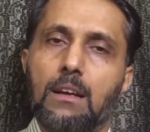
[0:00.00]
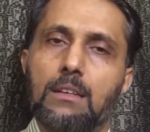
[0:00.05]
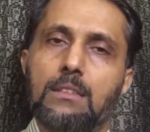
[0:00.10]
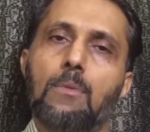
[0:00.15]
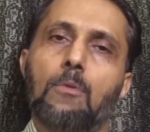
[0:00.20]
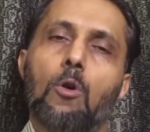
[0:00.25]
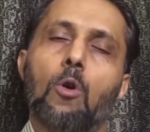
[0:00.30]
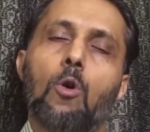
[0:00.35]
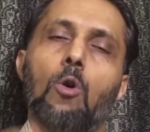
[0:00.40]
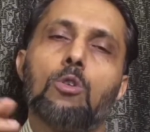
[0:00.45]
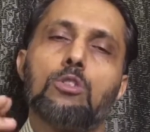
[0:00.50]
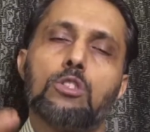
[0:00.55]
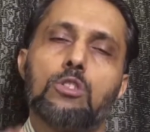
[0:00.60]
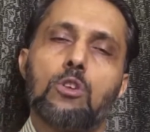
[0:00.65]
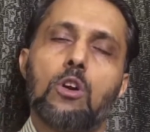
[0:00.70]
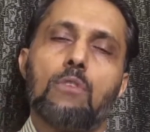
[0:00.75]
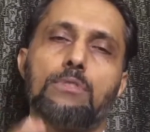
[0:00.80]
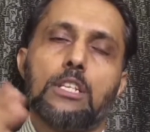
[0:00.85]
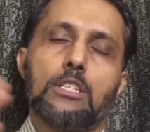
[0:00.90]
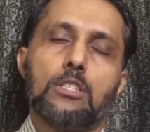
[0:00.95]
the cost
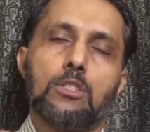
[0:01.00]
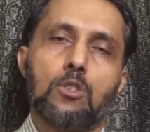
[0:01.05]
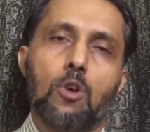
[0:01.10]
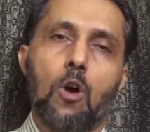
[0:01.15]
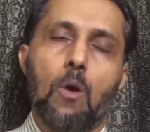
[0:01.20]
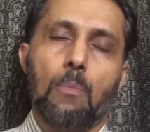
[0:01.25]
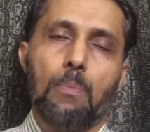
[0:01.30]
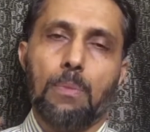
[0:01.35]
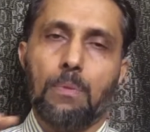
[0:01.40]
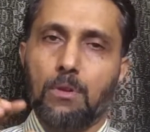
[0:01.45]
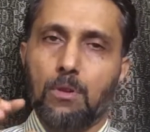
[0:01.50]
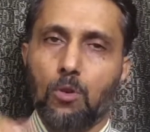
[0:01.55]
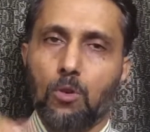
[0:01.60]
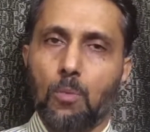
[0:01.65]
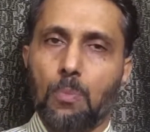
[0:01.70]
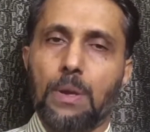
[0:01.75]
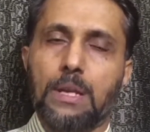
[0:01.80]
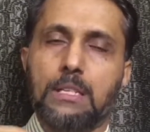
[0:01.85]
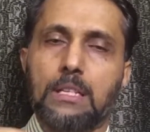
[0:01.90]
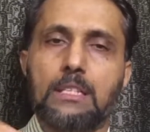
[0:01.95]
of this soap
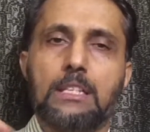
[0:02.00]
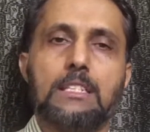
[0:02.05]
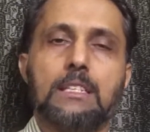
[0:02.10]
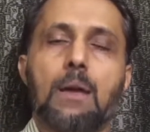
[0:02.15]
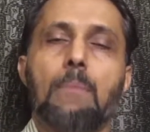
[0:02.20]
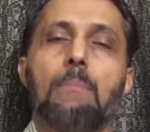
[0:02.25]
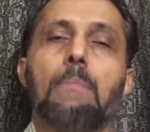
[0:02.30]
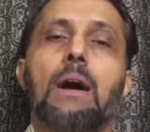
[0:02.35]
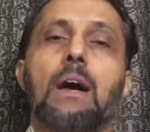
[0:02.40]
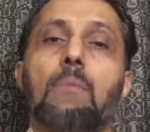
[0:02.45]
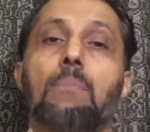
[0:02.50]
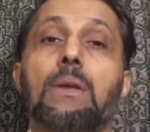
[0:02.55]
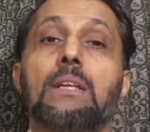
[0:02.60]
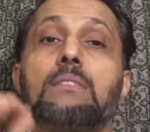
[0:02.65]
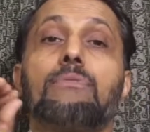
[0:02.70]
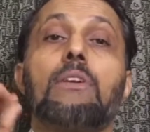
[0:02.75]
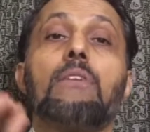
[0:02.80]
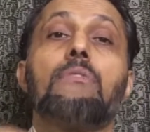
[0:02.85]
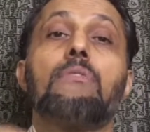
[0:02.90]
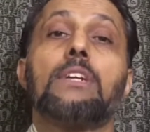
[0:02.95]
rupees, it is MRP
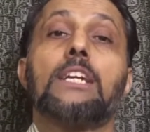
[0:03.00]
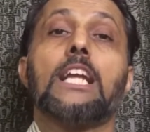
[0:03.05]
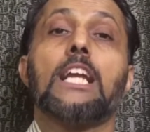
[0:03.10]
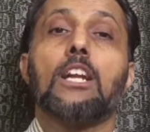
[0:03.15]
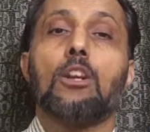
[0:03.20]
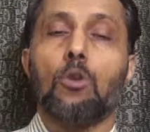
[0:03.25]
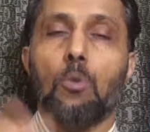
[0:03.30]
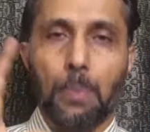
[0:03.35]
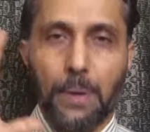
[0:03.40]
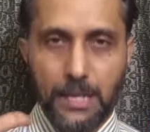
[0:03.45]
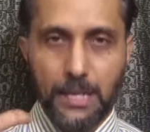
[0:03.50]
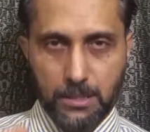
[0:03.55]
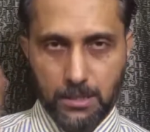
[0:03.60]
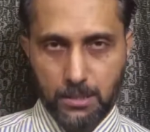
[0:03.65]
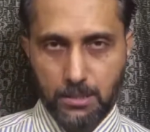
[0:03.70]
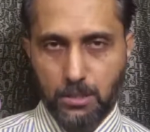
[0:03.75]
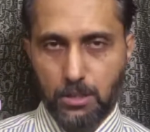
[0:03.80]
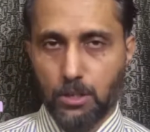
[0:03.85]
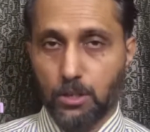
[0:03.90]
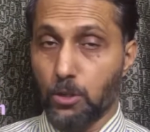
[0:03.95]
is 15
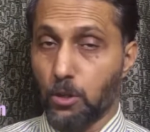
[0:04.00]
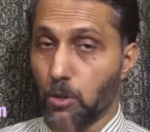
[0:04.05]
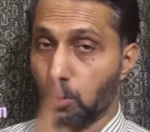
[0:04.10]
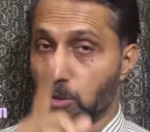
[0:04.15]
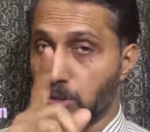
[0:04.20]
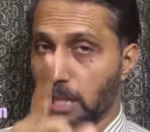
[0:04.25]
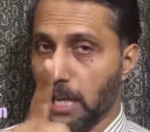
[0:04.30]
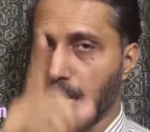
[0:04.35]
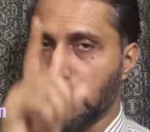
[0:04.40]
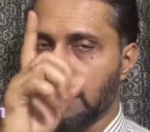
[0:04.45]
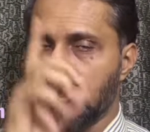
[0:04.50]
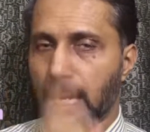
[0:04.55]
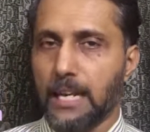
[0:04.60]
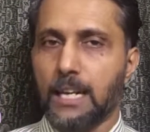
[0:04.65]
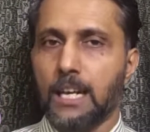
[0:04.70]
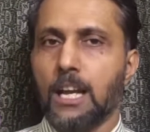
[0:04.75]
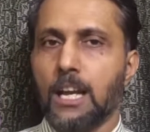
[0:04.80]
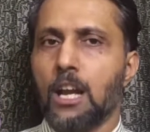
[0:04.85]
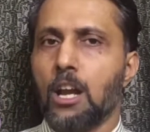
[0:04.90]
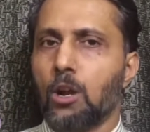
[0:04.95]
rupees. Do you think
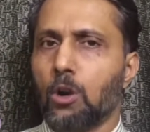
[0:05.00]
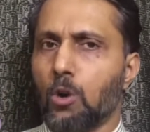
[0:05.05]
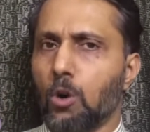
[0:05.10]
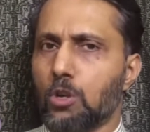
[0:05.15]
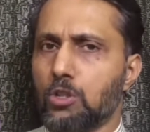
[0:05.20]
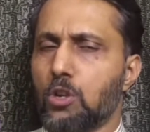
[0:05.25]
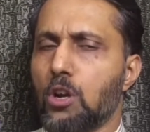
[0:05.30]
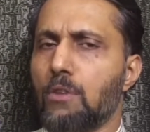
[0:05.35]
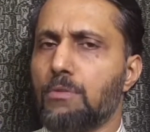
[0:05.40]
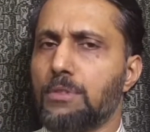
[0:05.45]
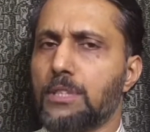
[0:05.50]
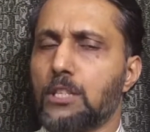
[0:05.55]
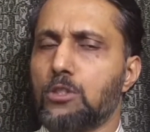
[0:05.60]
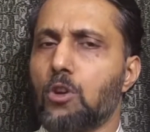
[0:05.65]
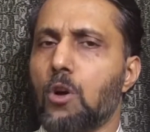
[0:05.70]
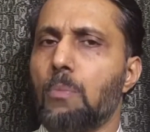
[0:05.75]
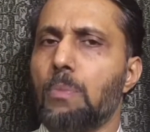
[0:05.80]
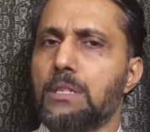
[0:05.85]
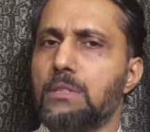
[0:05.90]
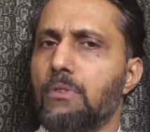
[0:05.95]
that cost of the
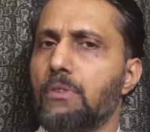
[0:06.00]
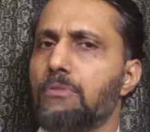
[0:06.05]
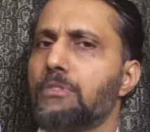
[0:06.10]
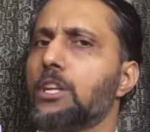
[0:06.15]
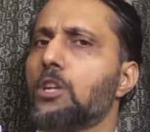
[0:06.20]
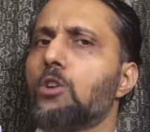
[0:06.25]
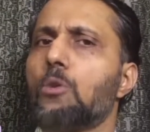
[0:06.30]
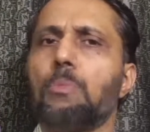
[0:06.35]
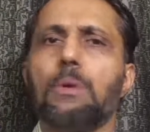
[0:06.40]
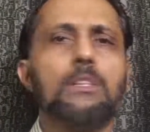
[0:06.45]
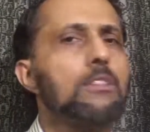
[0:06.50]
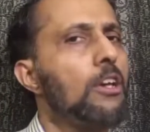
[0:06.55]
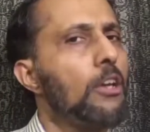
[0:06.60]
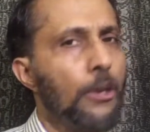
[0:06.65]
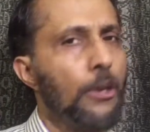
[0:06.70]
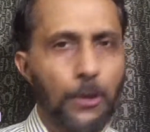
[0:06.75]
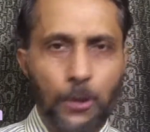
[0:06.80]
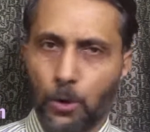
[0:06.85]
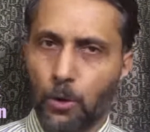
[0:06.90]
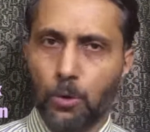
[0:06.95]
soap is 15 rupees?
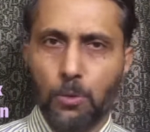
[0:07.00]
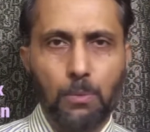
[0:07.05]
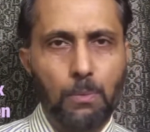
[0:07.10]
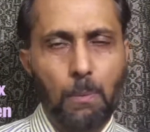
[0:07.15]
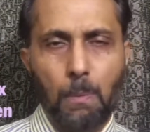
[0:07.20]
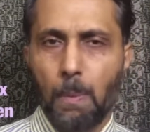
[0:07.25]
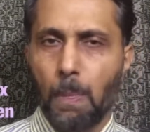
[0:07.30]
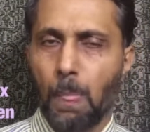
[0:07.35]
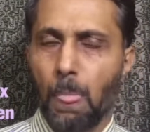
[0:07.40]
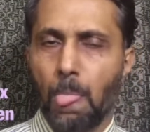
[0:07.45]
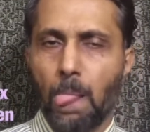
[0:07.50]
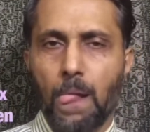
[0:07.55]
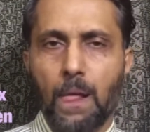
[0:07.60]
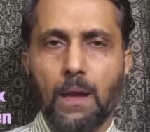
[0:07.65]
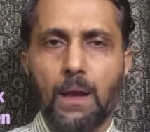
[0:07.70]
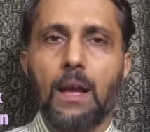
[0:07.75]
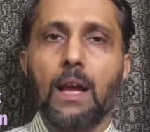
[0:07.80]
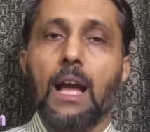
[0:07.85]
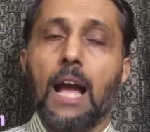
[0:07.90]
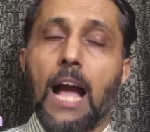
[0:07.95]
No.
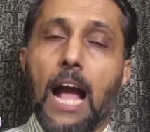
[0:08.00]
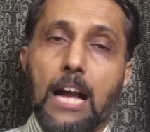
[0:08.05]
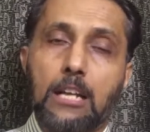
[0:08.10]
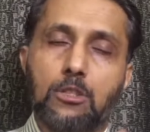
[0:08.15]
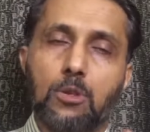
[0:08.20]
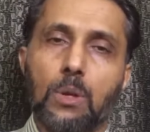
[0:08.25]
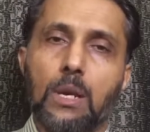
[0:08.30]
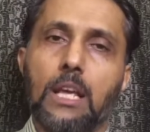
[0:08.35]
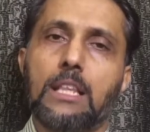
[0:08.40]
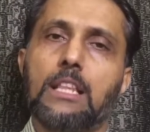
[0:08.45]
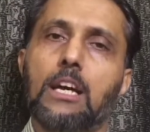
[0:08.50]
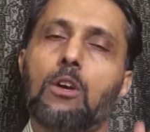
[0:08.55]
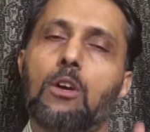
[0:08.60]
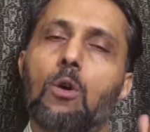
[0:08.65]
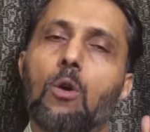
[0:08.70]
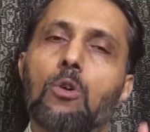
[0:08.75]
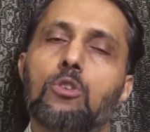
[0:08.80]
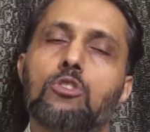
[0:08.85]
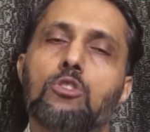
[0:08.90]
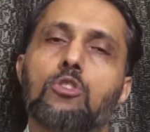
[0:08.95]
Actually, the
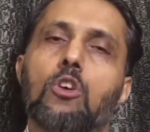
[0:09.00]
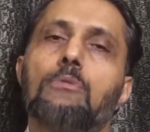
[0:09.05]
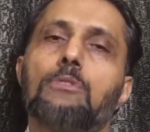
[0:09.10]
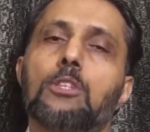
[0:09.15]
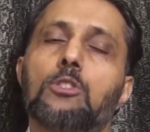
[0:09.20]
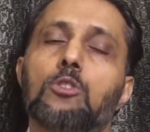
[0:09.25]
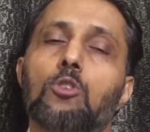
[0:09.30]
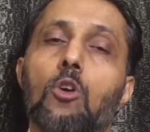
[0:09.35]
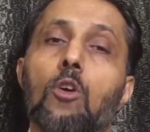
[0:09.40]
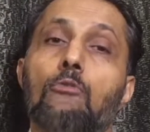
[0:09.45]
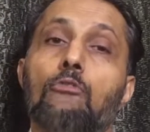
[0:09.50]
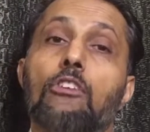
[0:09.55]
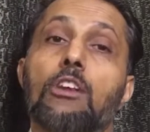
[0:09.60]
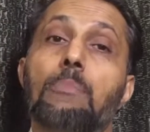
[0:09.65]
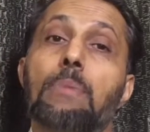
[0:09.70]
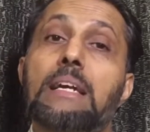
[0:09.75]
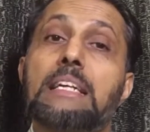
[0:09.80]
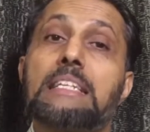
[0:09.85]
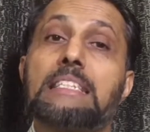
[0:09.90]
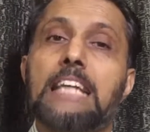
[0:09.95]
cost of the soap
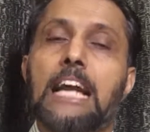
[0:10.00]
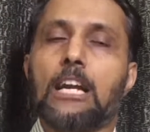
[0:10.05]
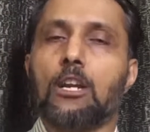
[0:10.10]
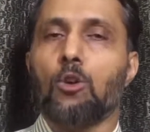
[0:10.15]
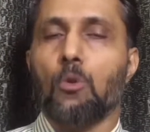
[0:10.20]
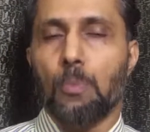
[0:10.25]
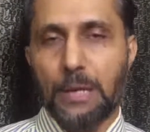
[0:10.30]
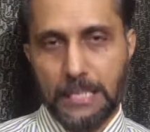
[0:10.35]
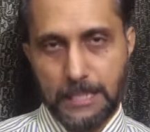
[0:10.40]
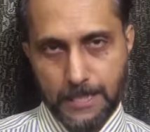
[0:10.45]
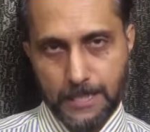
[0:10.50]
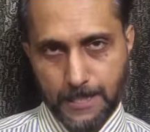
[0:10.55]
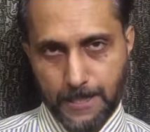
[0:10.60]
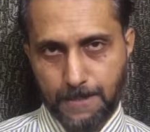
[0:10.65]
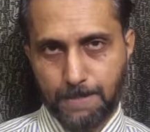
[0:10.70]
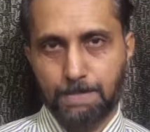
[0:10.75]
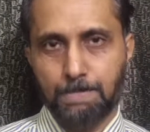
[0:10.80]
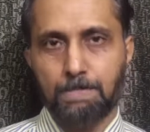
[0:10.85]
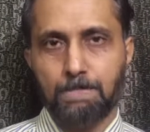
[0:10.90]
will be 10 rupees.